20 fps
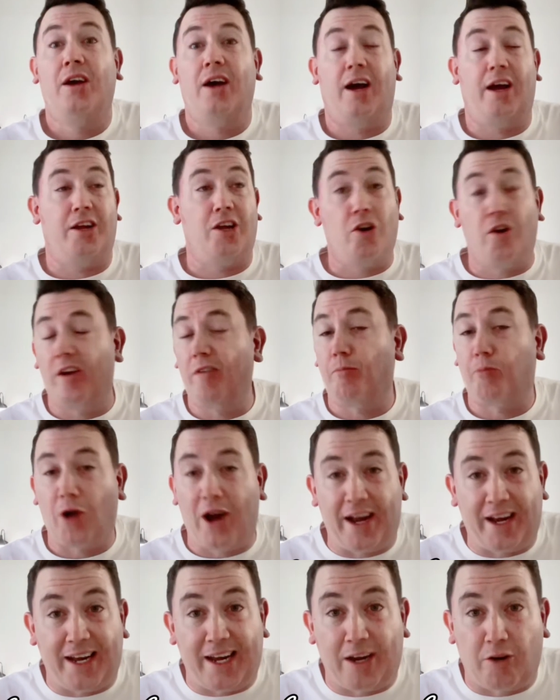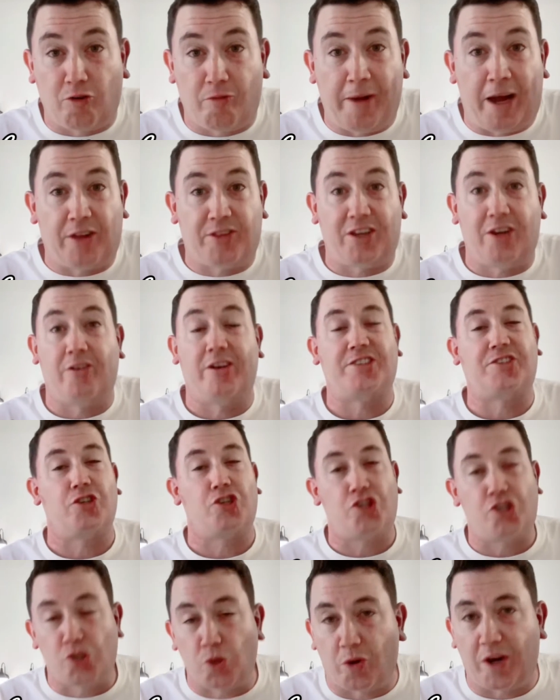you don't have Brandon Ingram out there. It's a
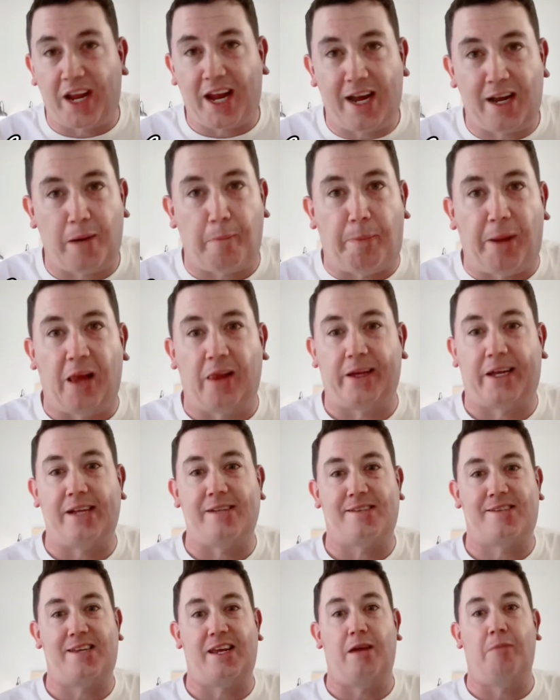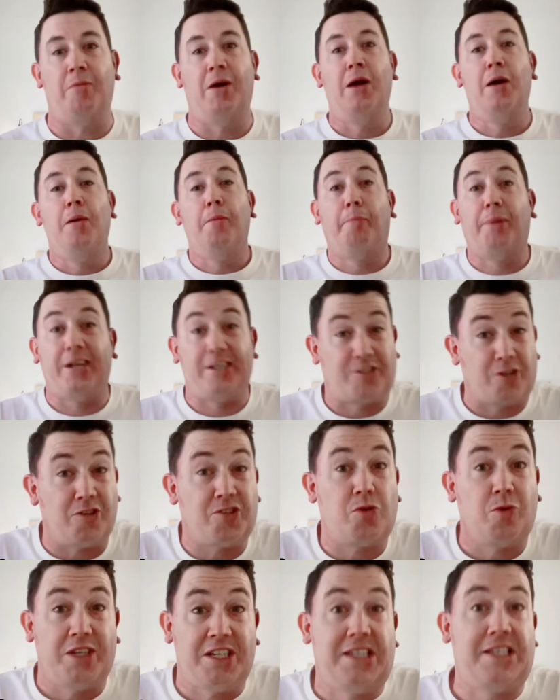shorthanded Pelicans team, but it's
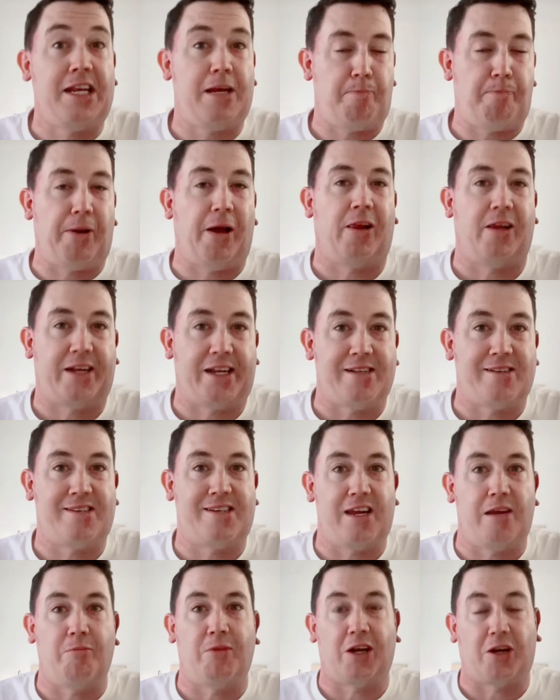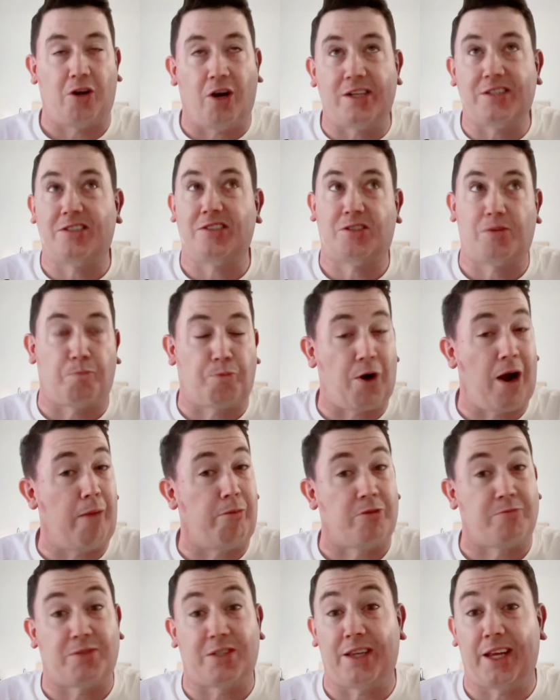also a deep Pelicans team that causes some
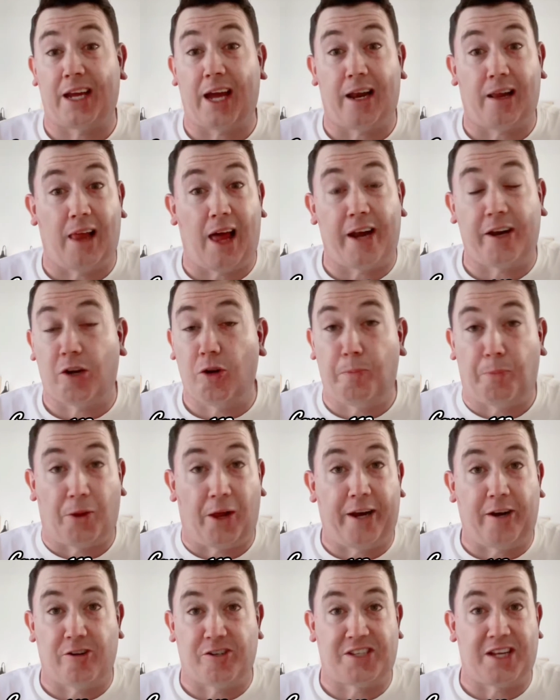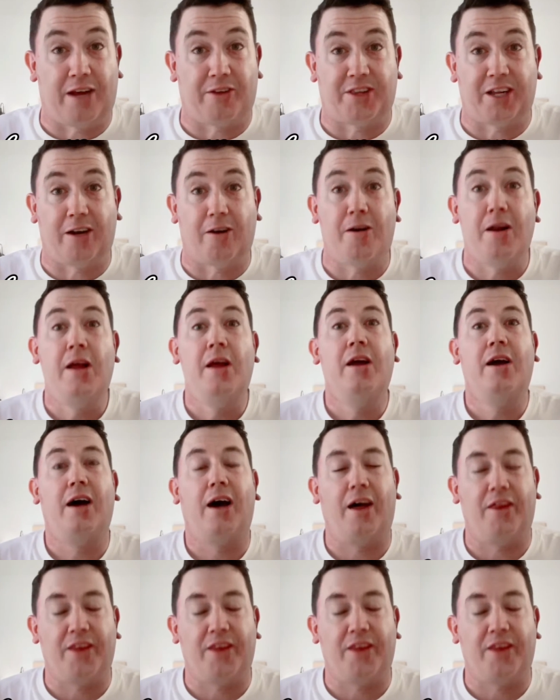problems, and they got a lot of good players out there. The